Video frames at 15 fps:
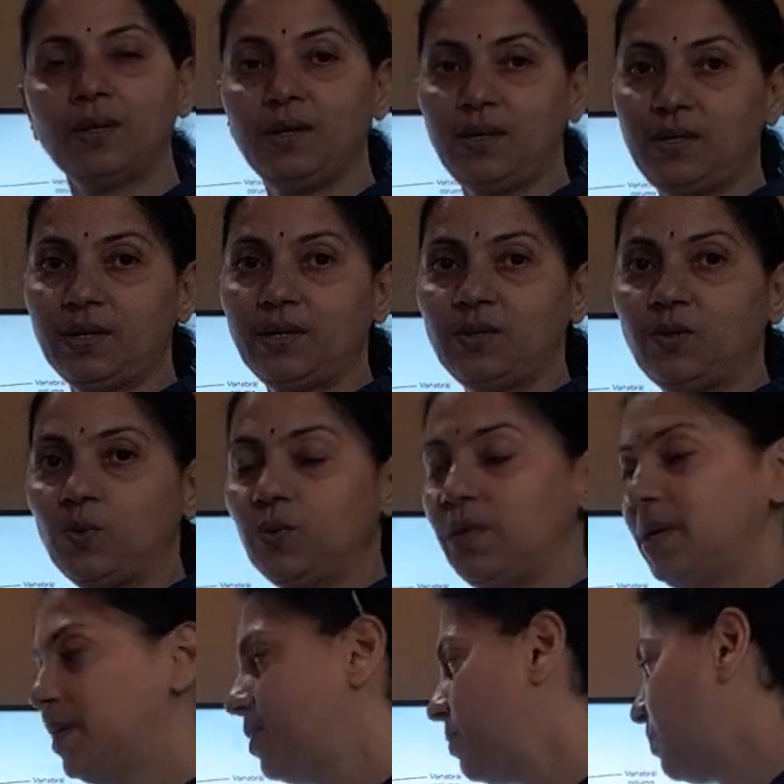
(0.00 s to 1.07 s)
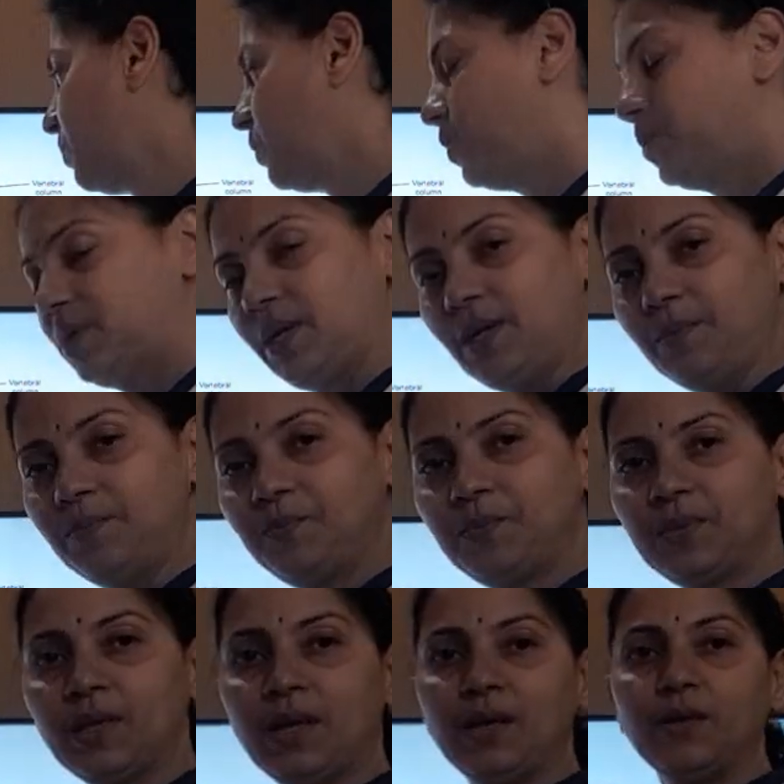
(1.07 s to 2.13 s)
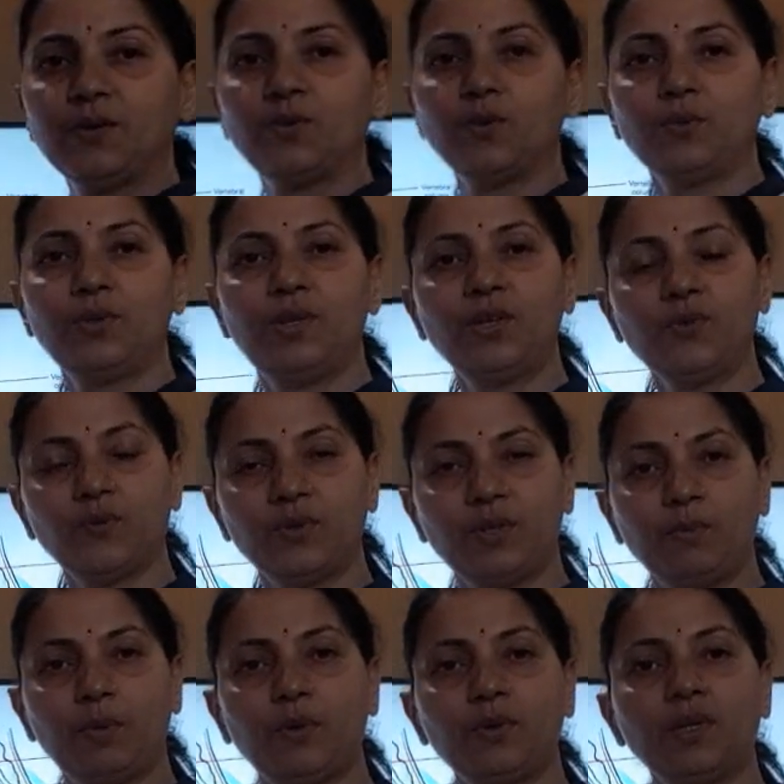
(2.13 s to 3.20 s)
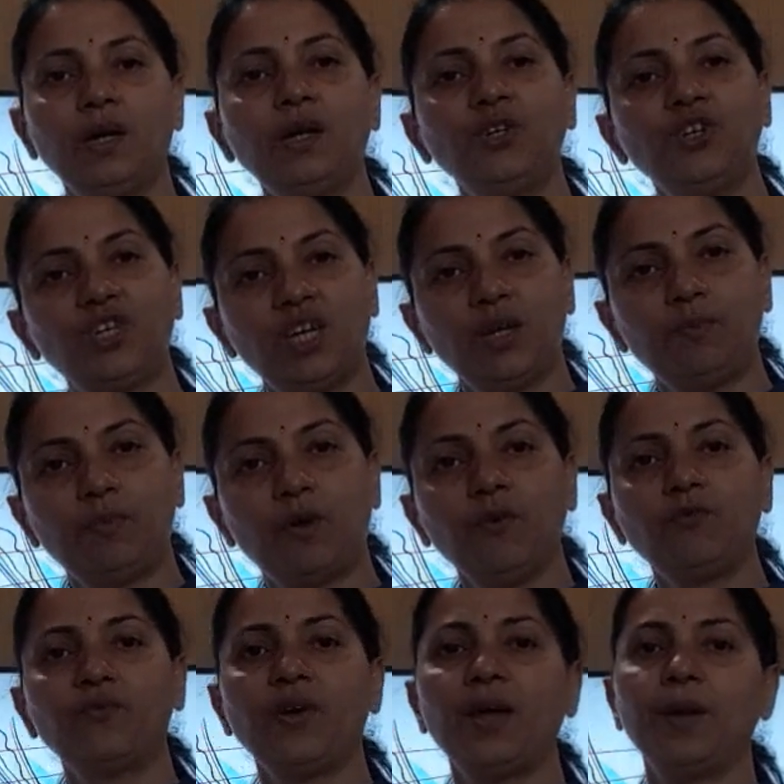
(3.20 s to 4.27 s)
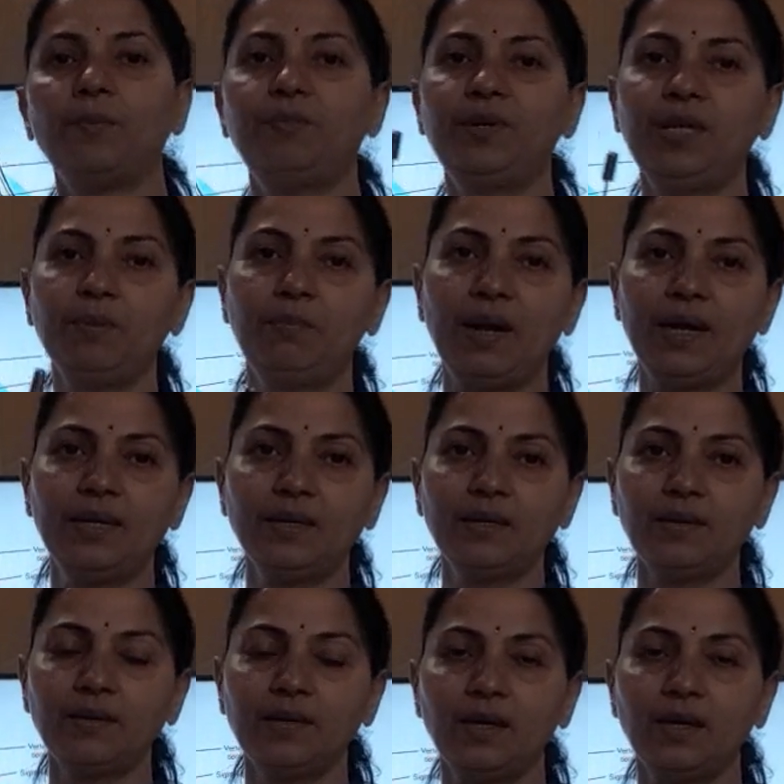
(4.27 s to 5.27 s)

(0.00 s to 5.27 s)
It can grow there, okay? So this was about the shape of empty bladder